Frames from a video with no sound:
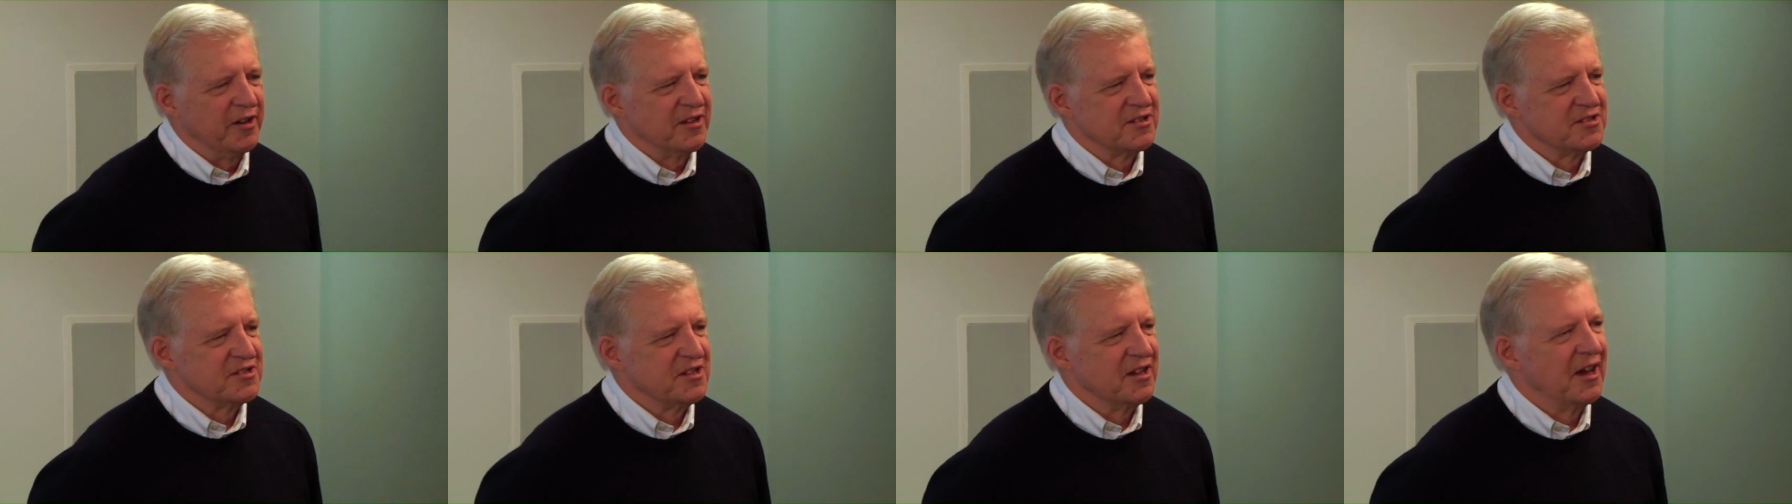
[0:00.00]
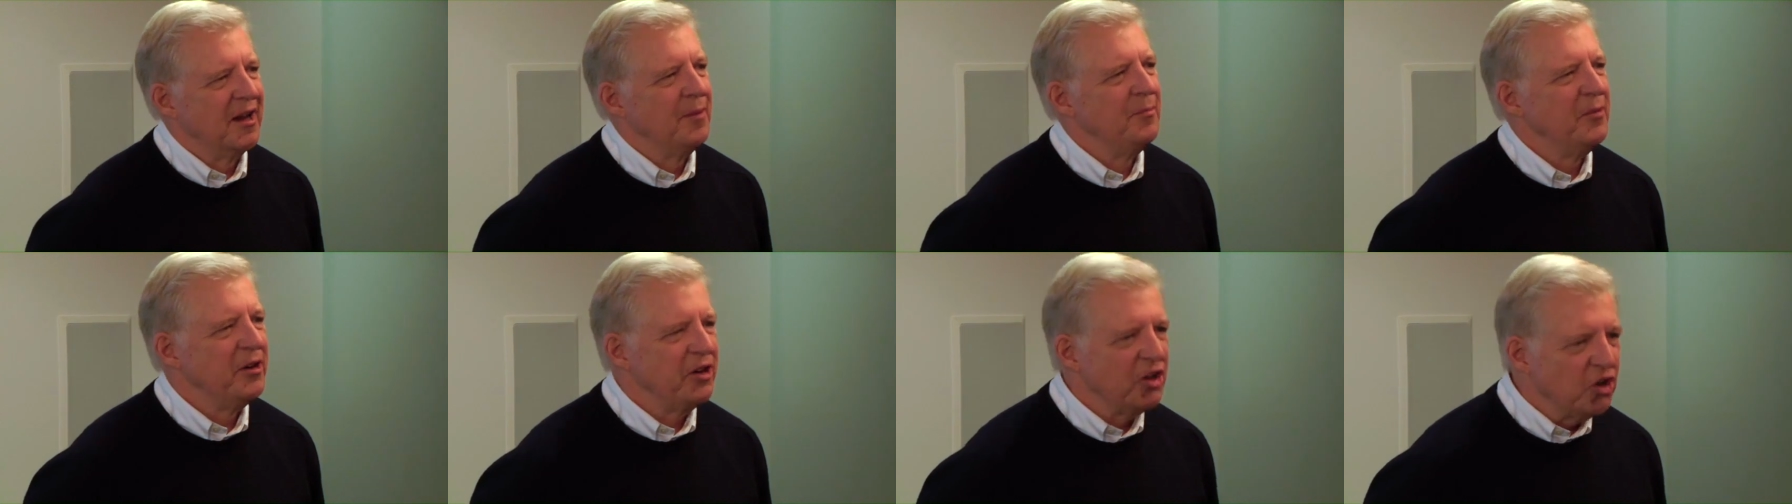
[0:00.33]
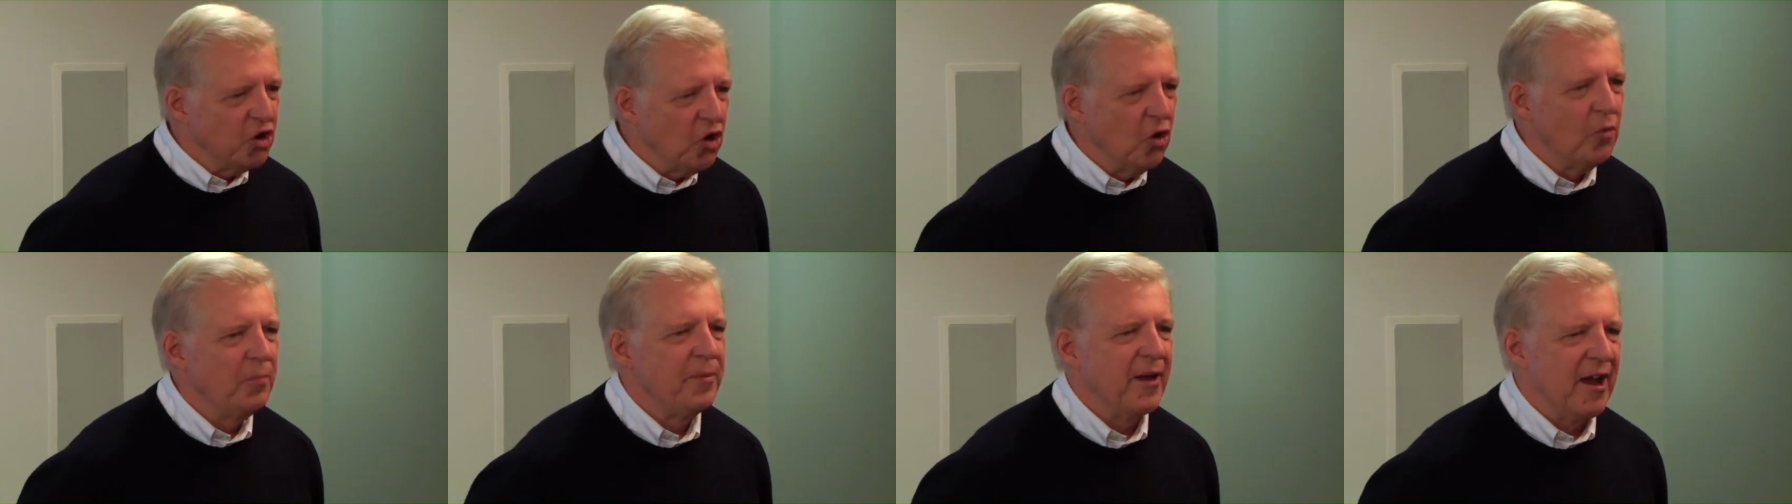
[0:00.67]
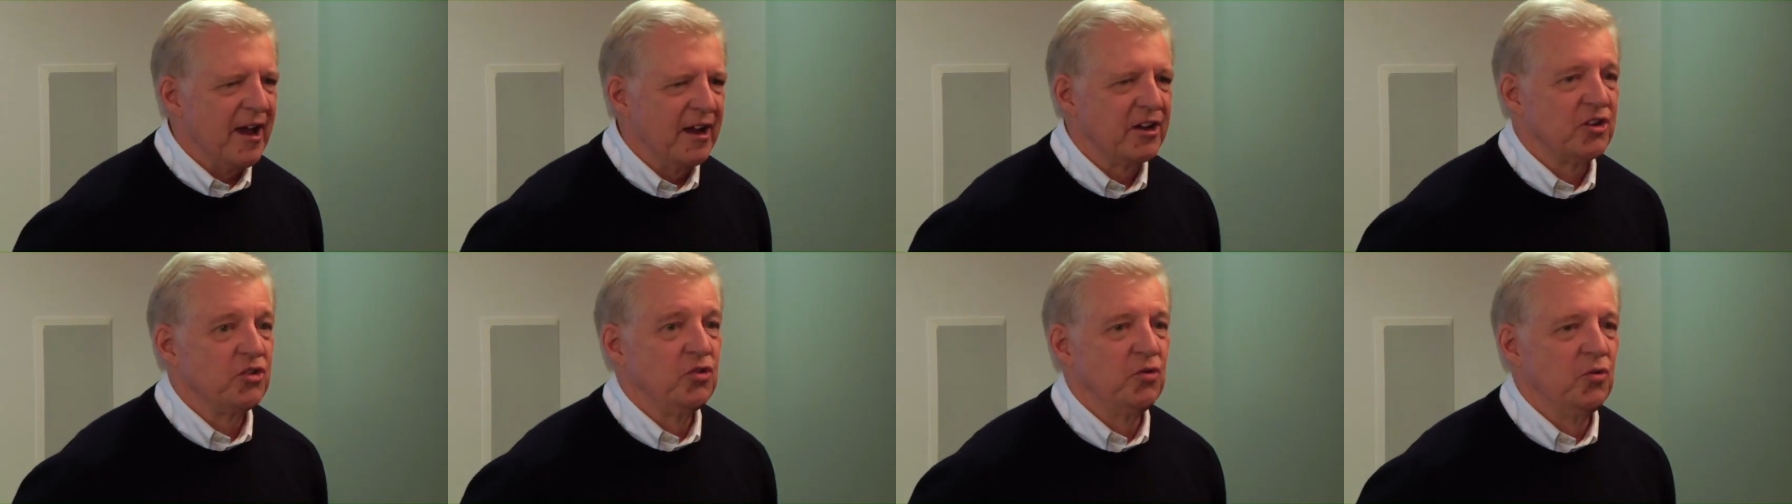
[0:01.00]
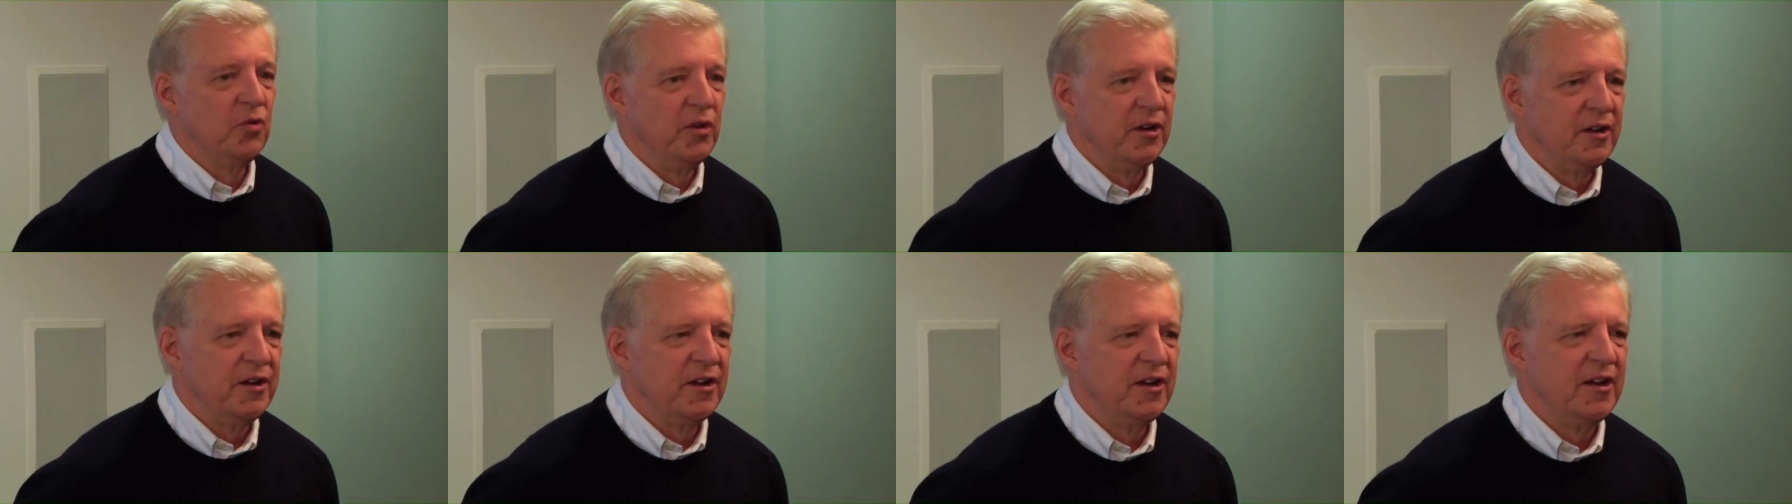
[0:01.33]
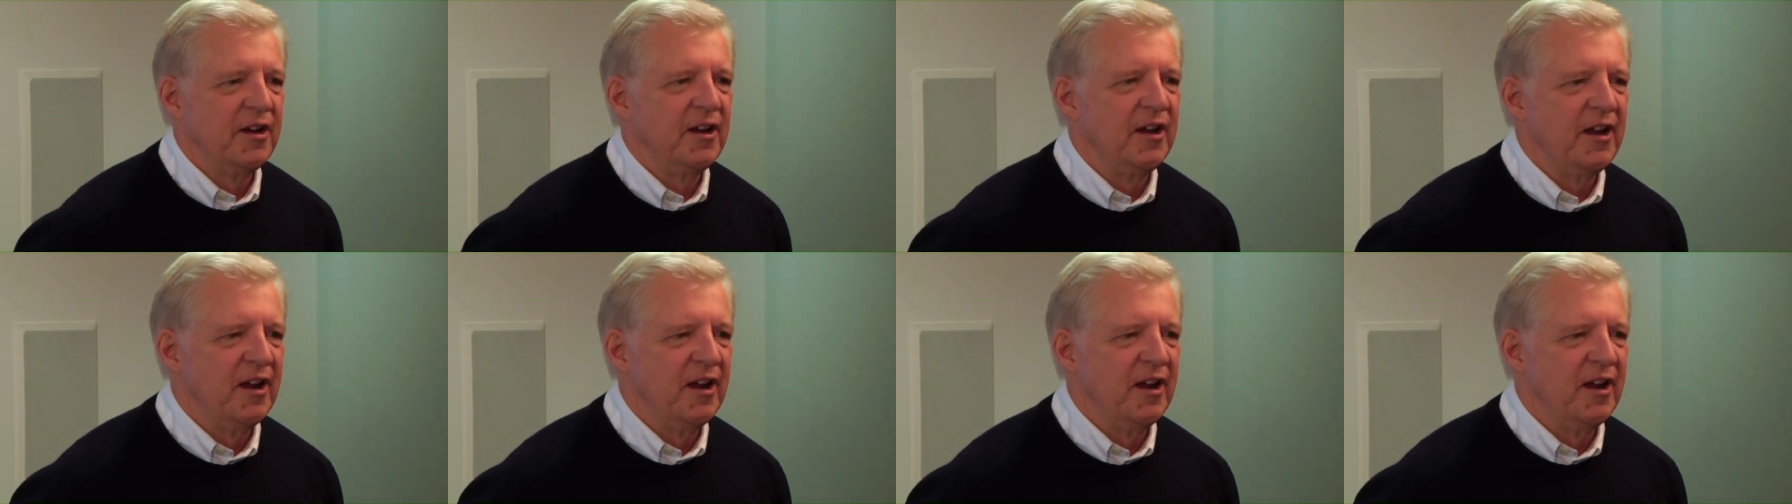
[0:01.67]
this. I'm going to go back to it